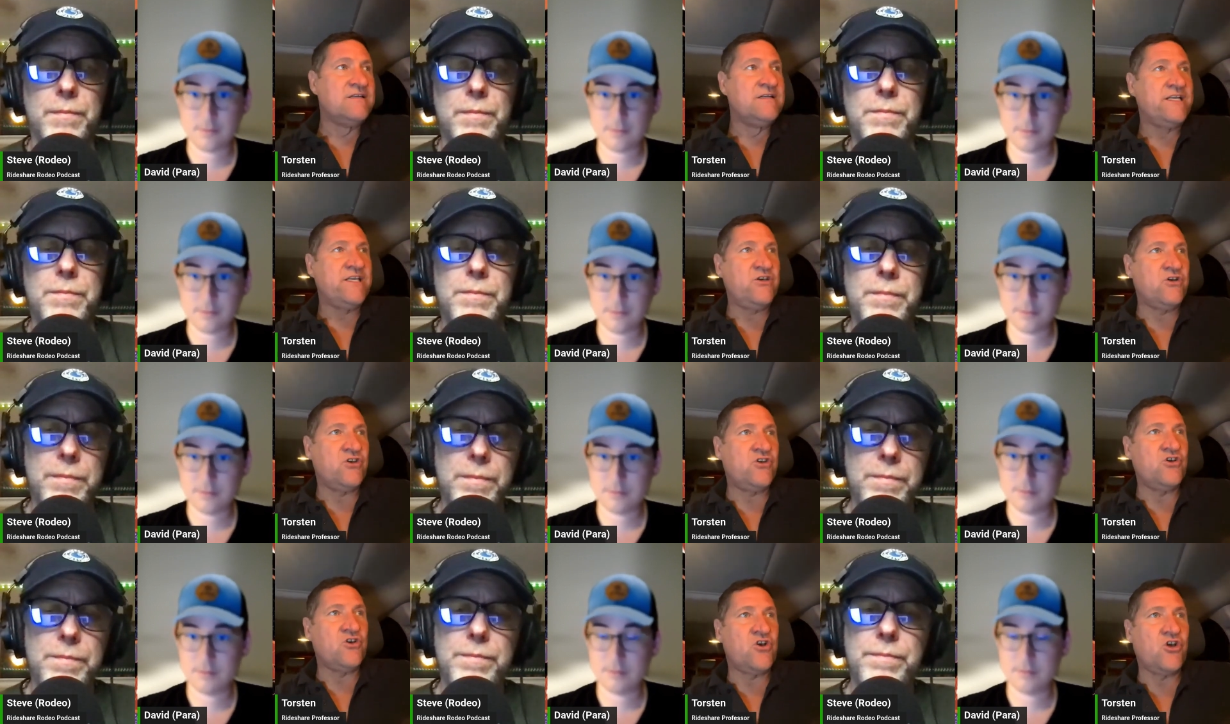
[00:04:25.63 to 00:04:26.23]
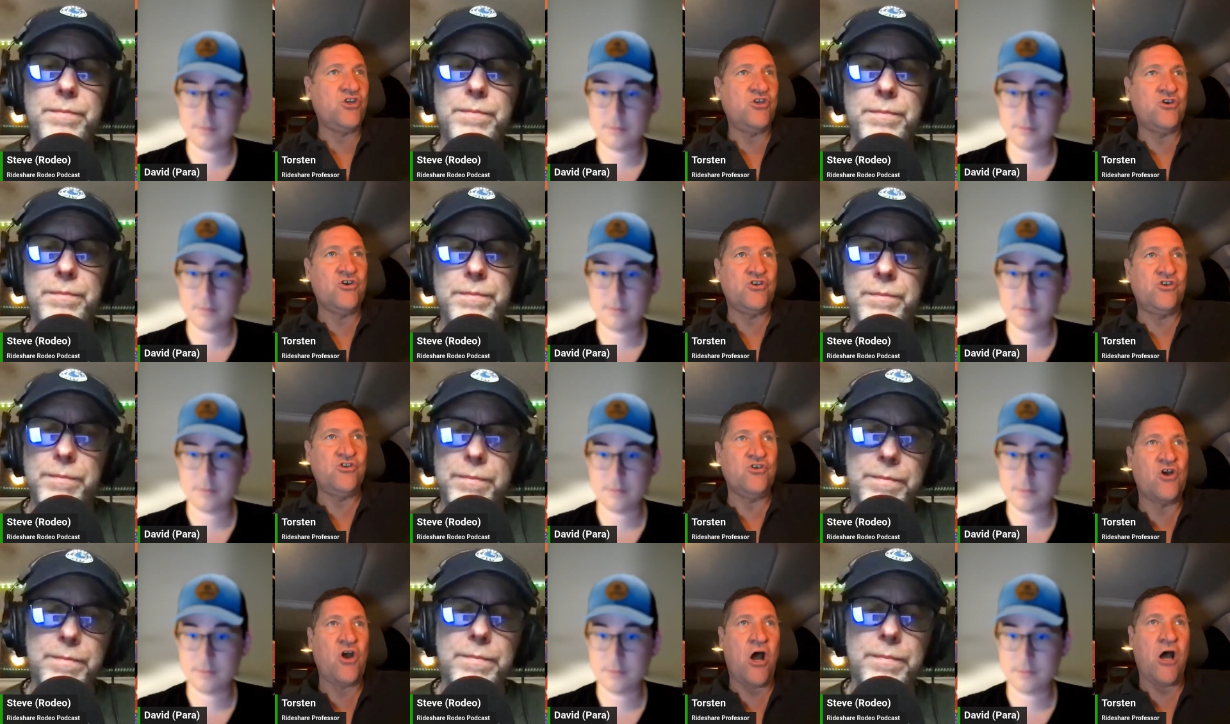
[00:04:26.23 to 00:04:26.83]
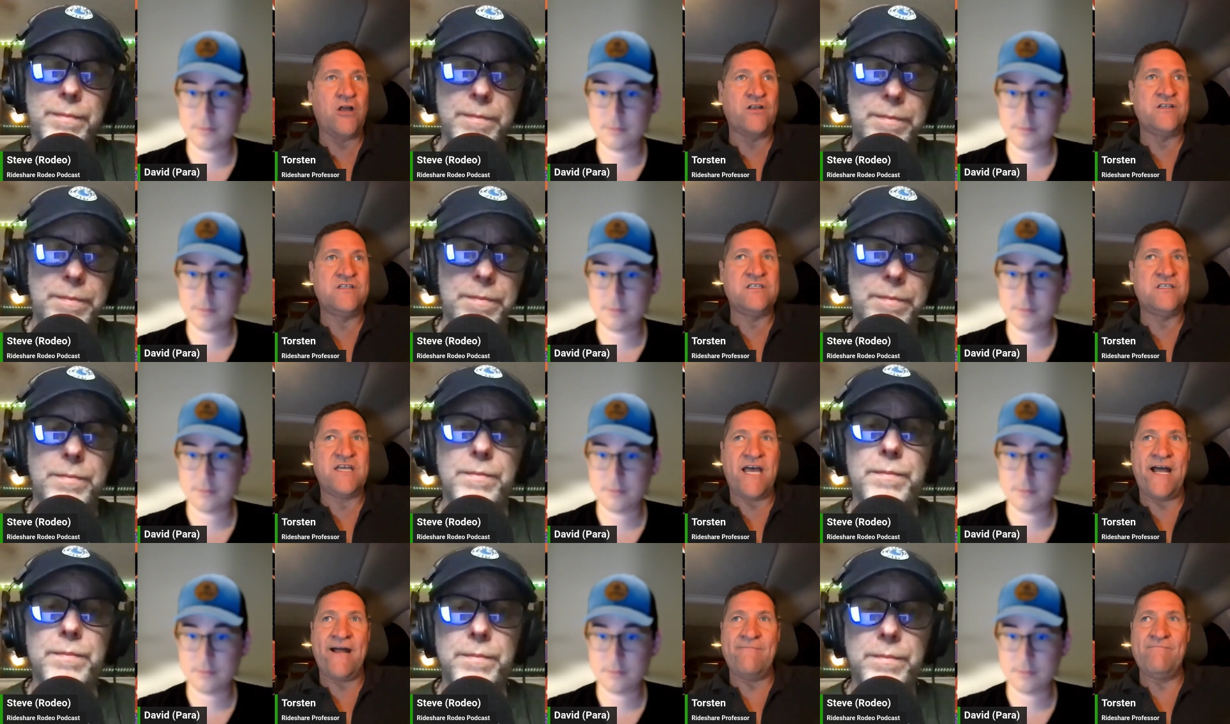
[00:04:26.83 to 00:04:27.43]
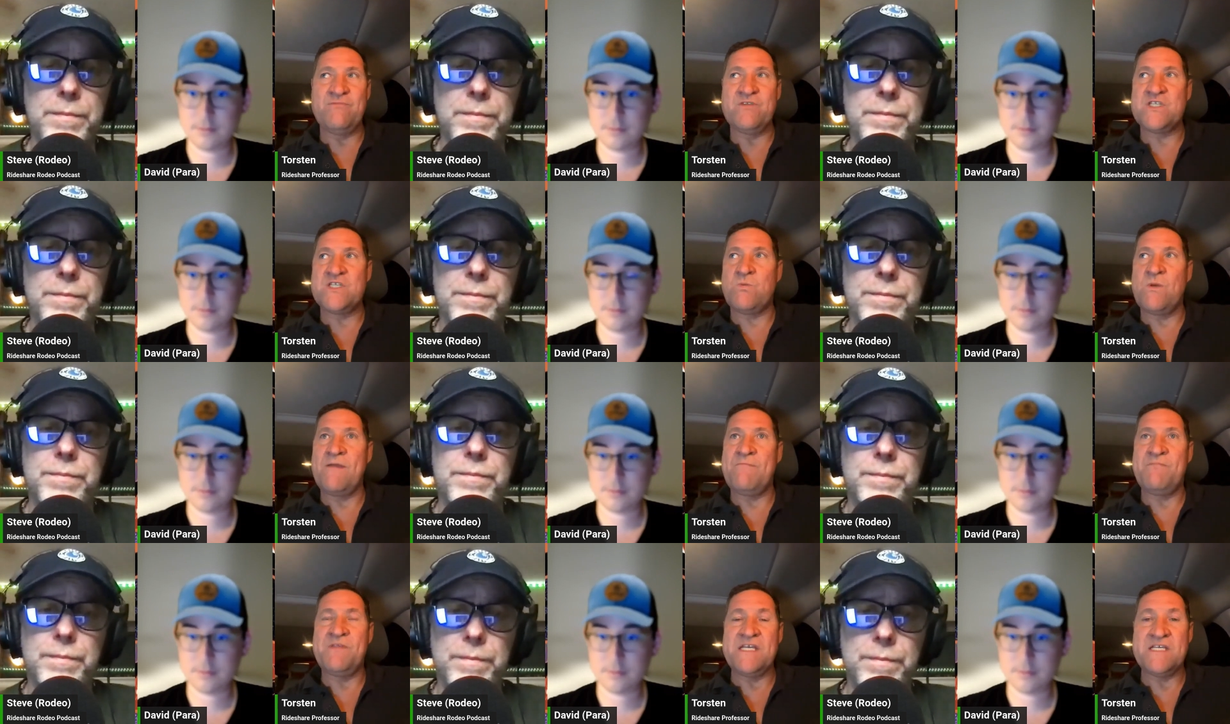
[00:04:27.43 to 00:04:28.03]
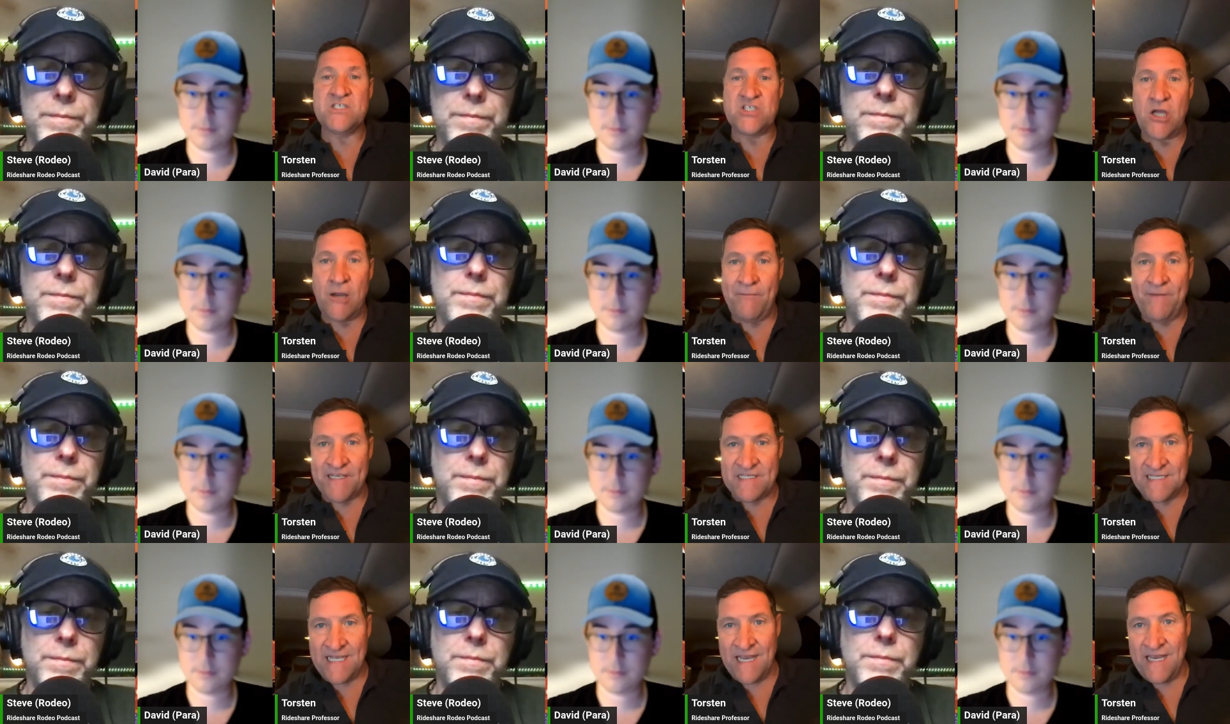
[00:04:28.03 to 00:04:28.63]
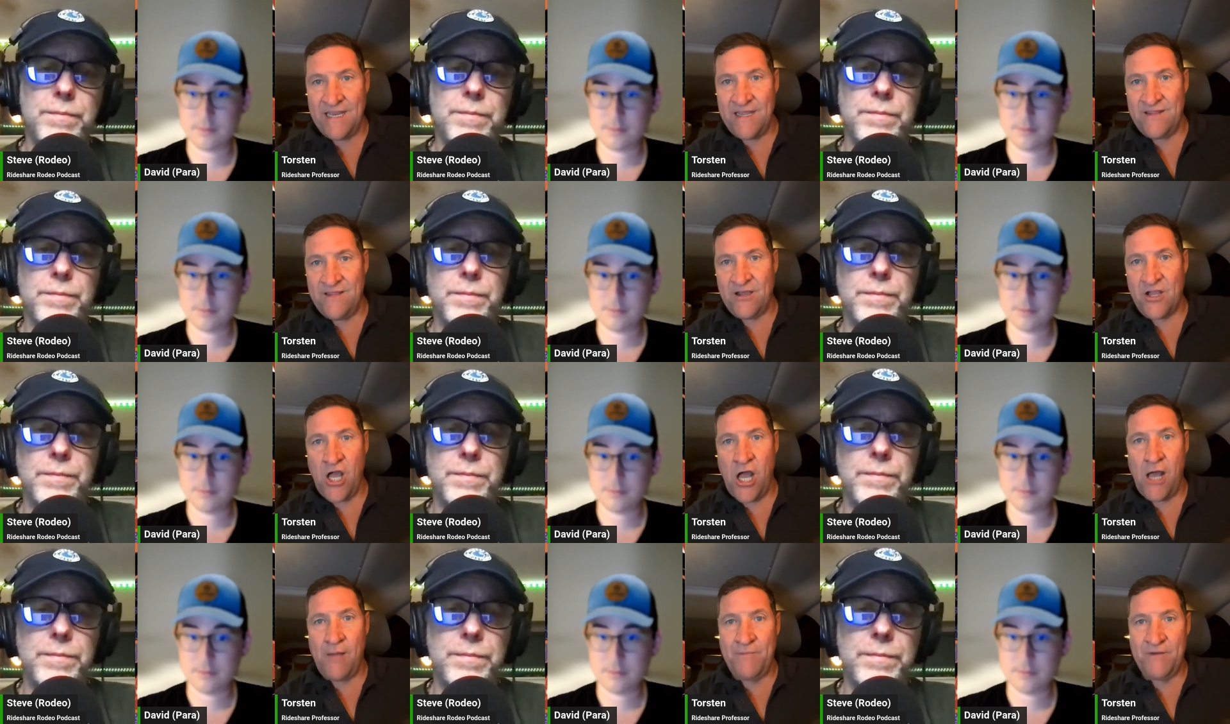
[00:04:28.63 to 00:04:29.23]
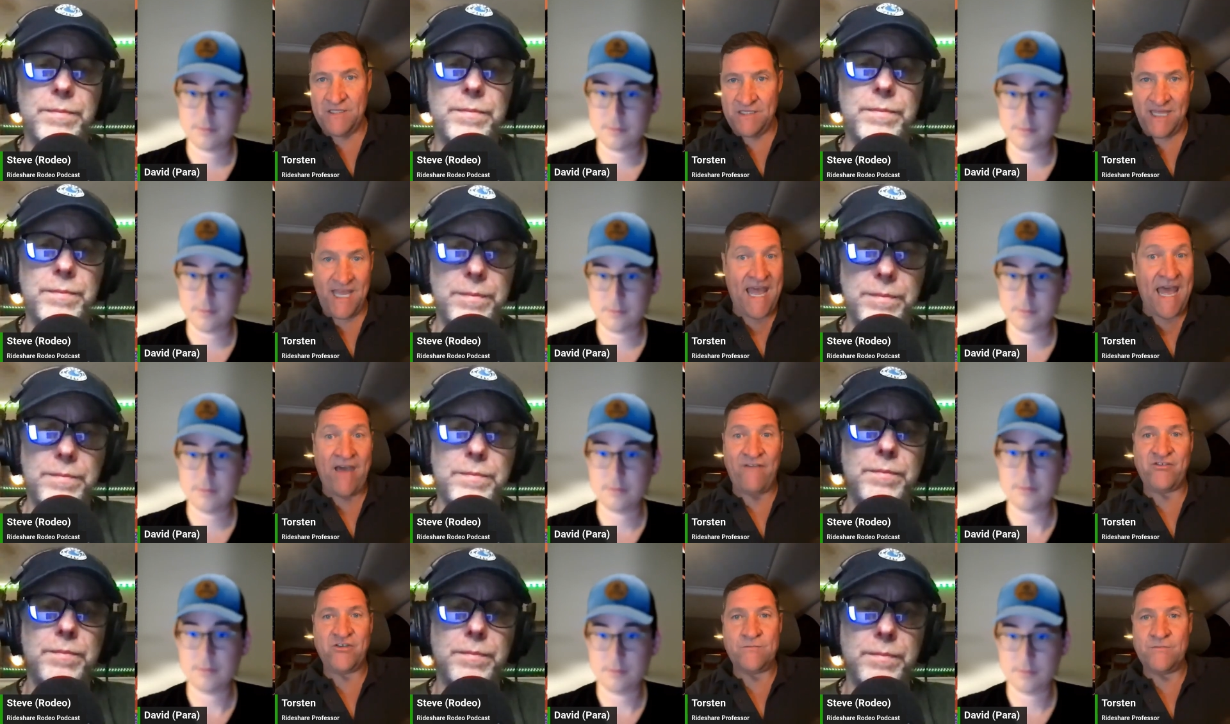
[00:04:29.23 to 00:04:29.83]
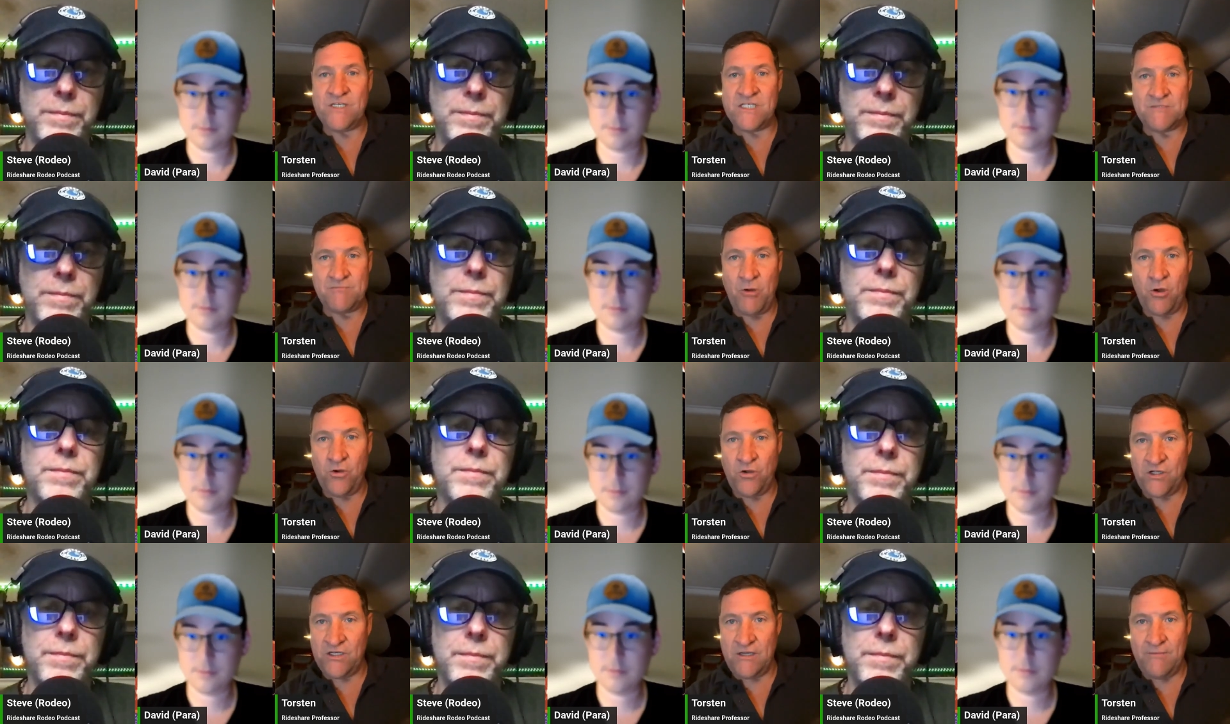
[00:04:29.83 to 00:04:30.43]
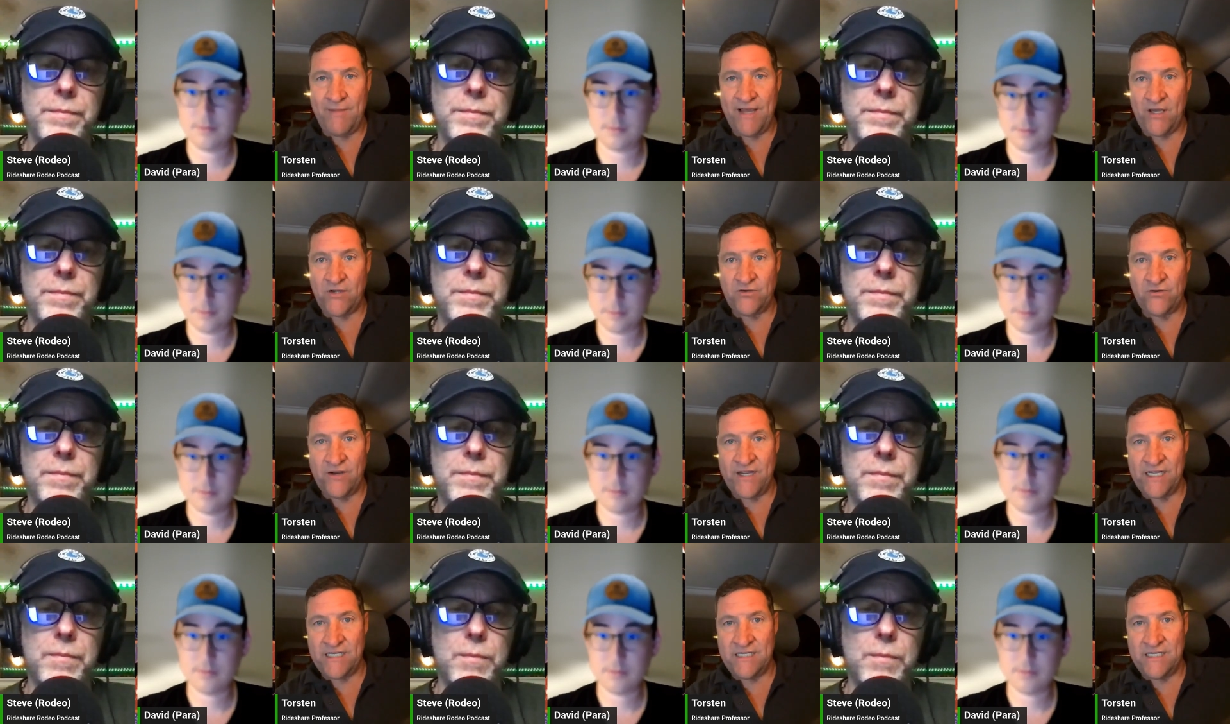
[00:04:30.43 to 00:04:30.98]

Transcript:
Speaker 1: you you you, you can't um, sweep these topics under the carpet they have to be spoken about right